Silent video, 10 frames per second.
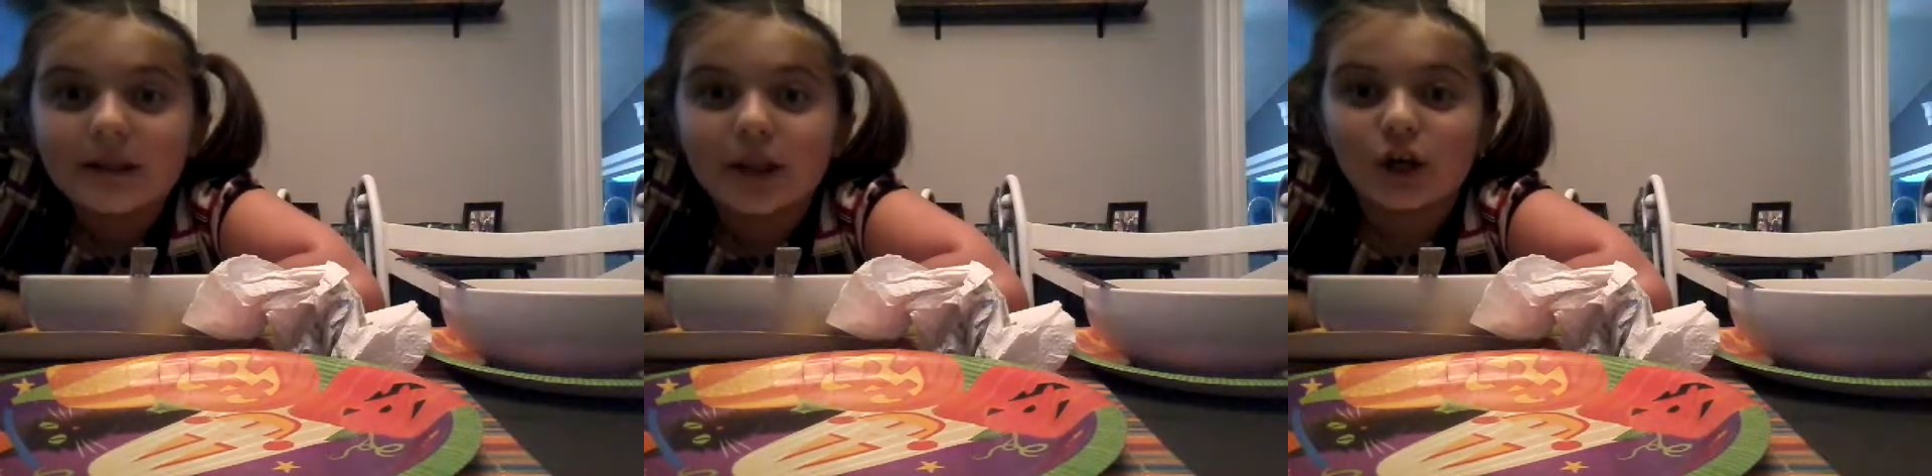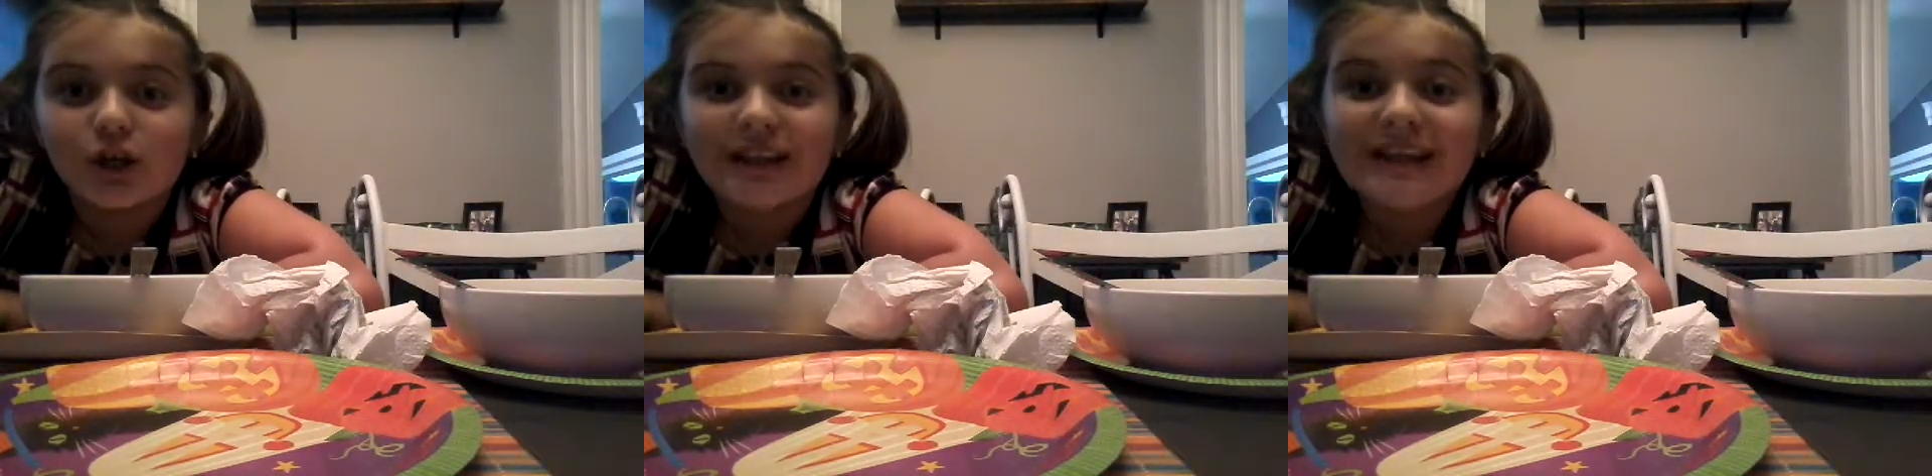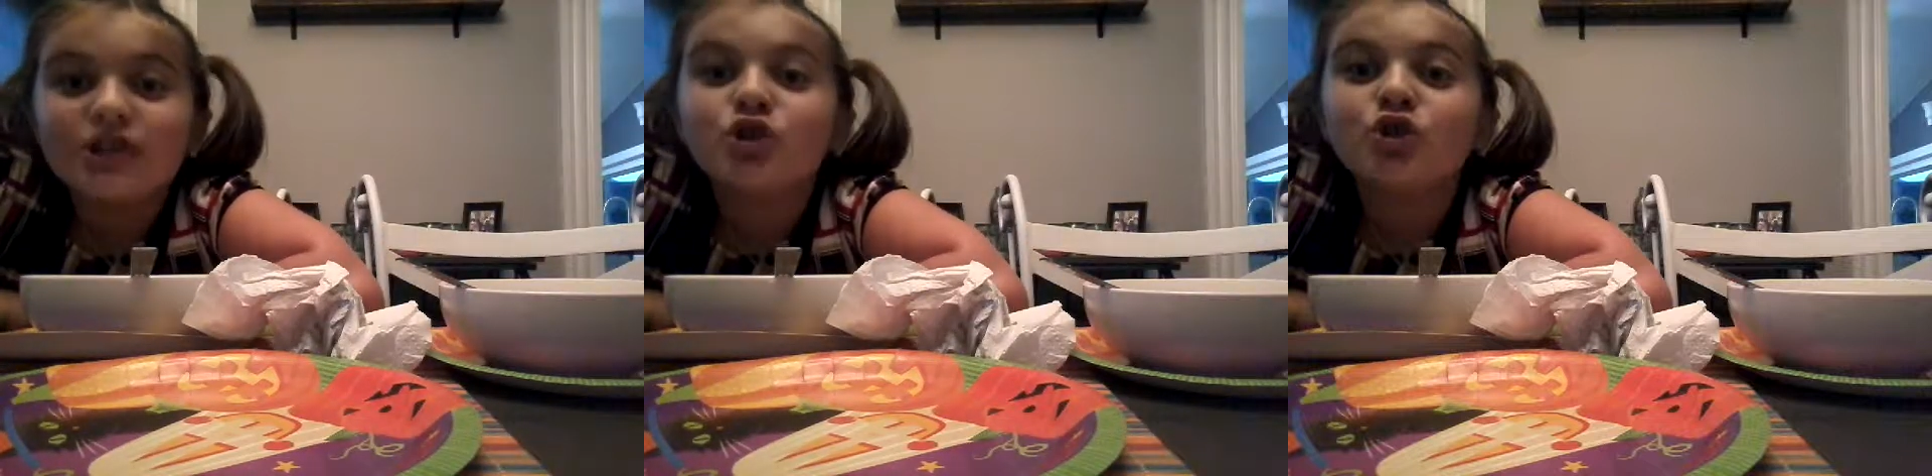literally
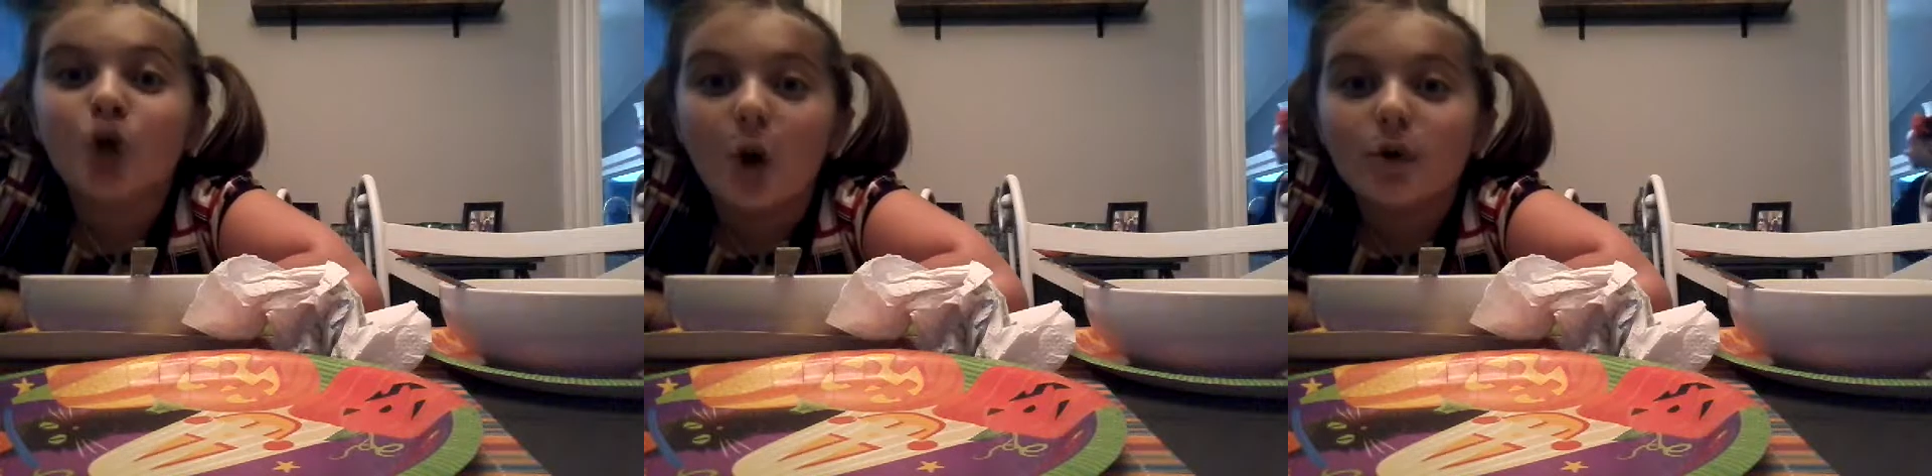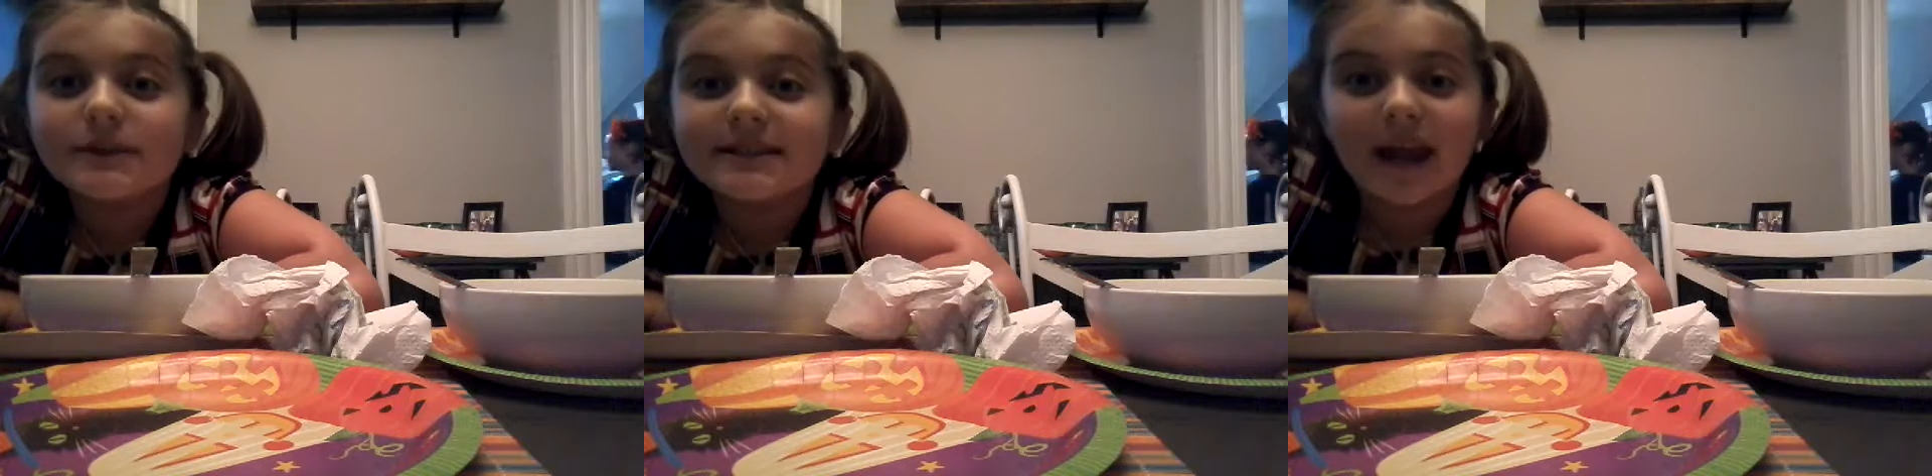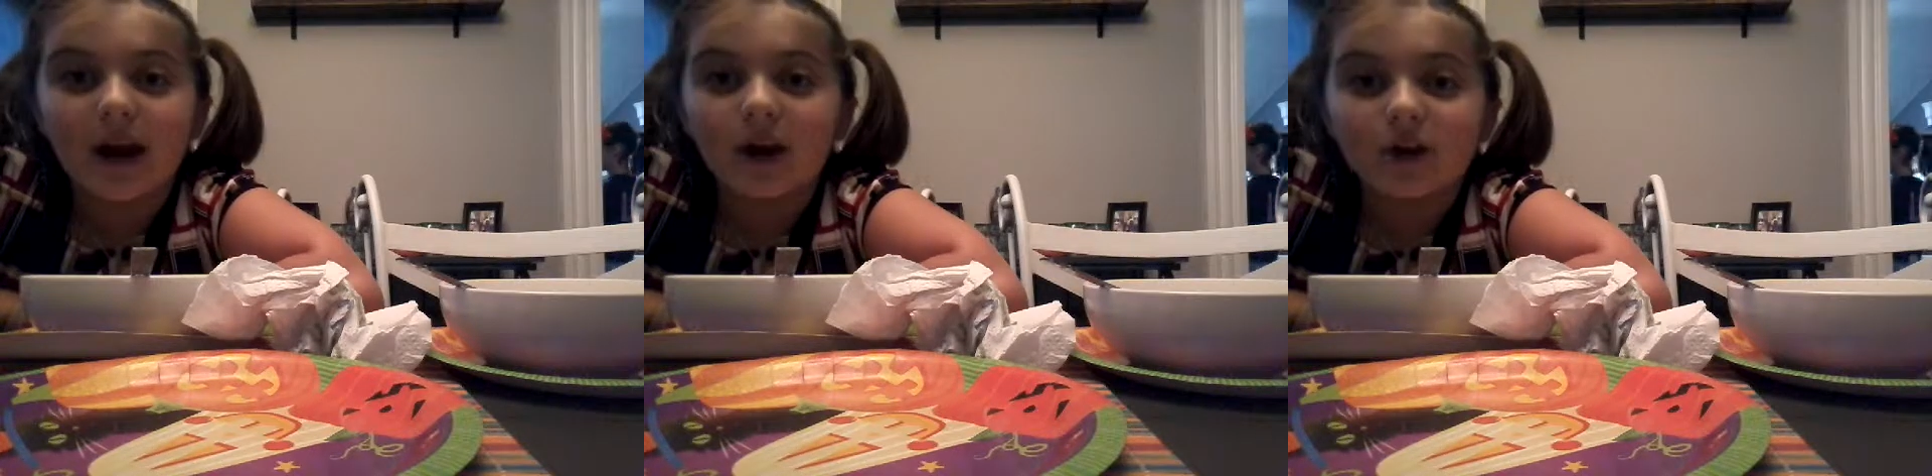so
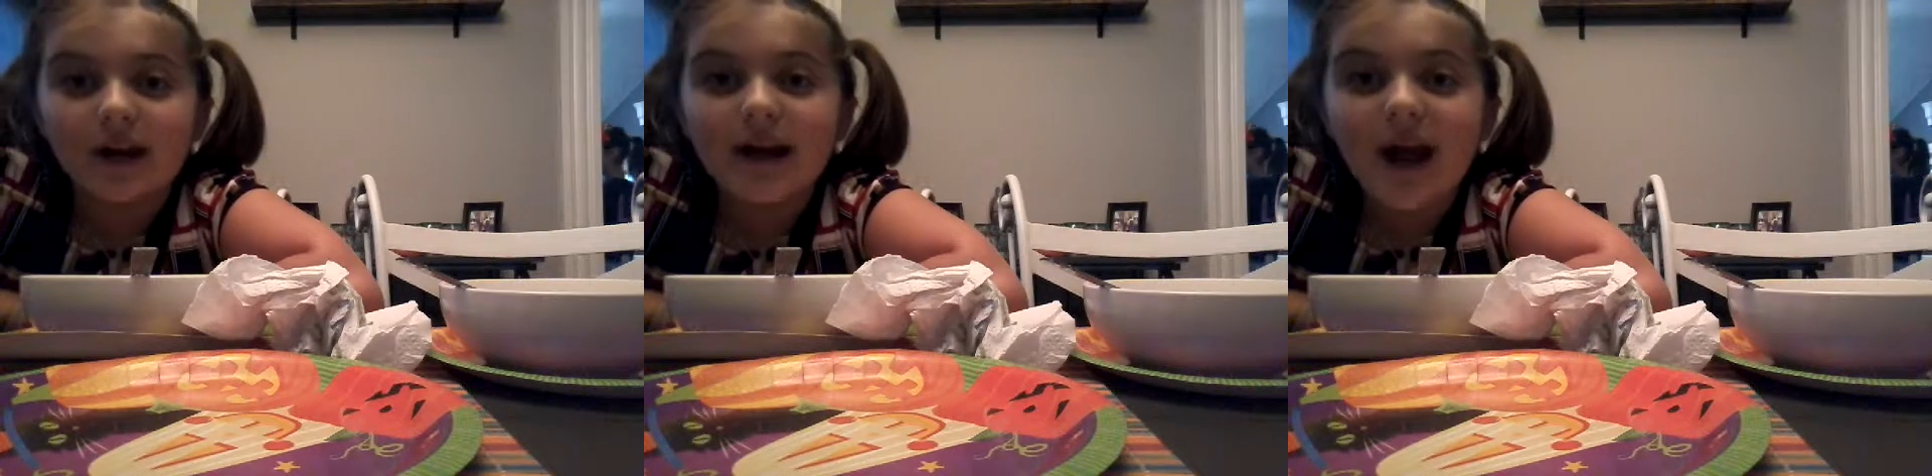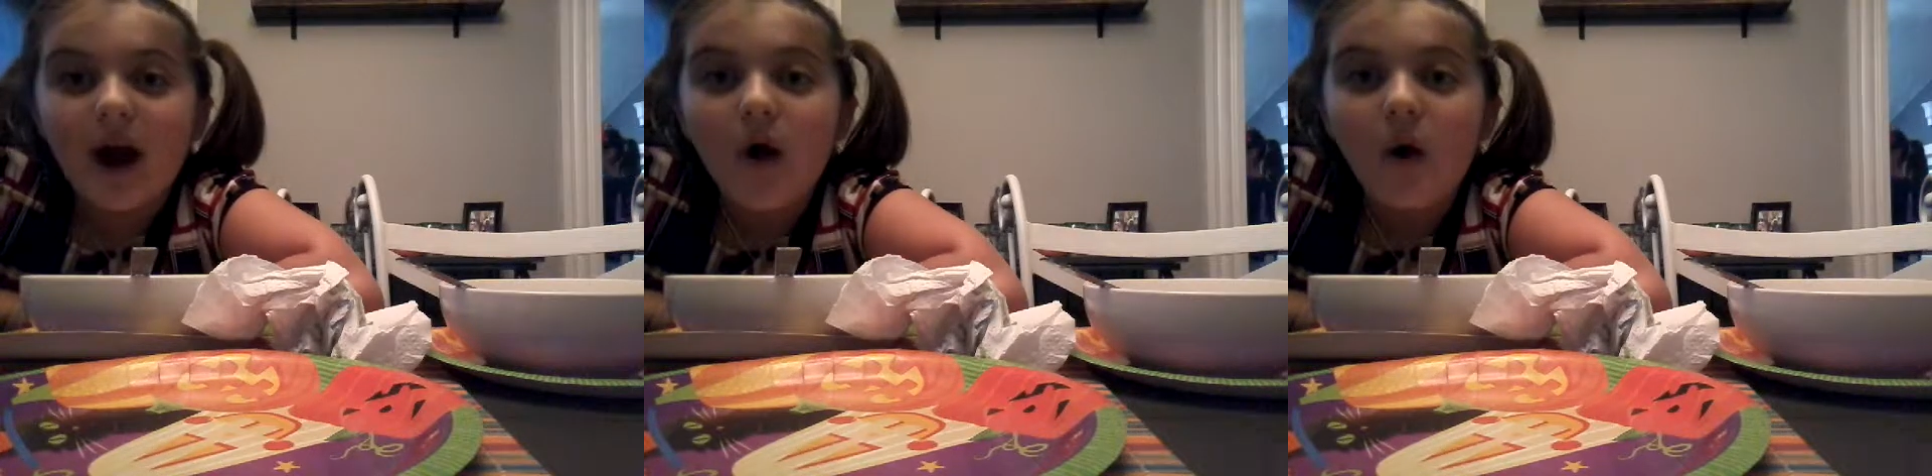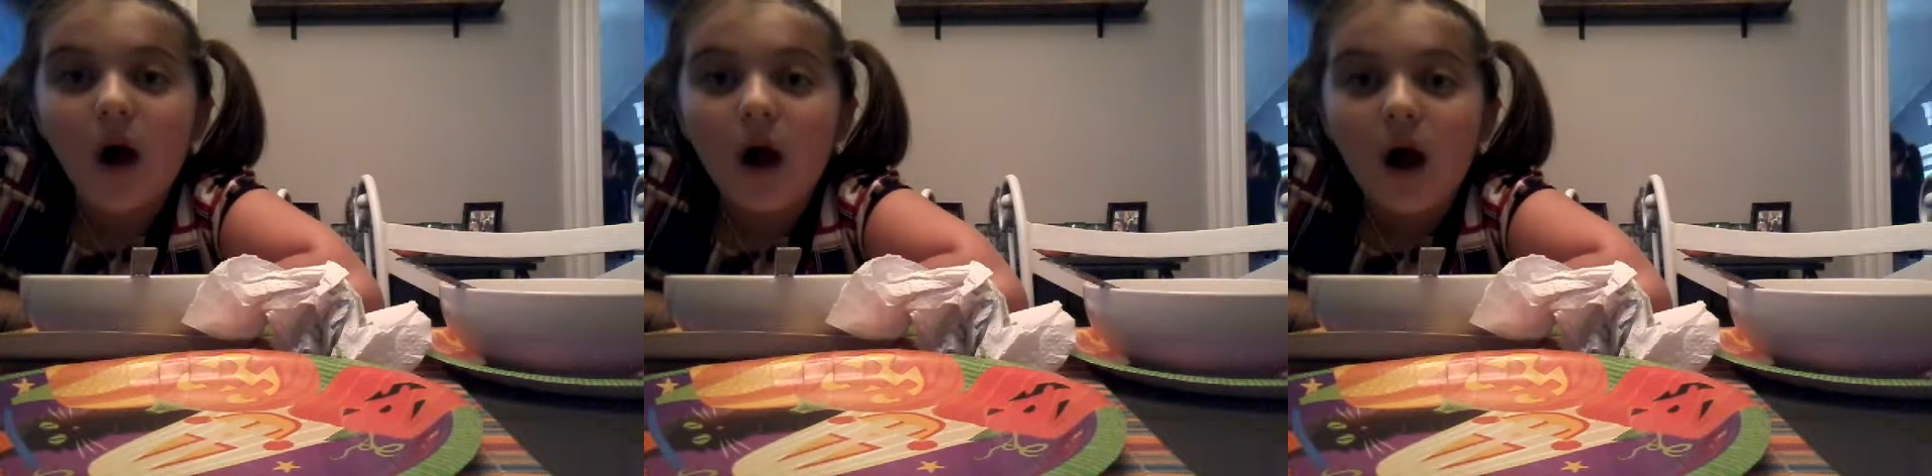scared right now.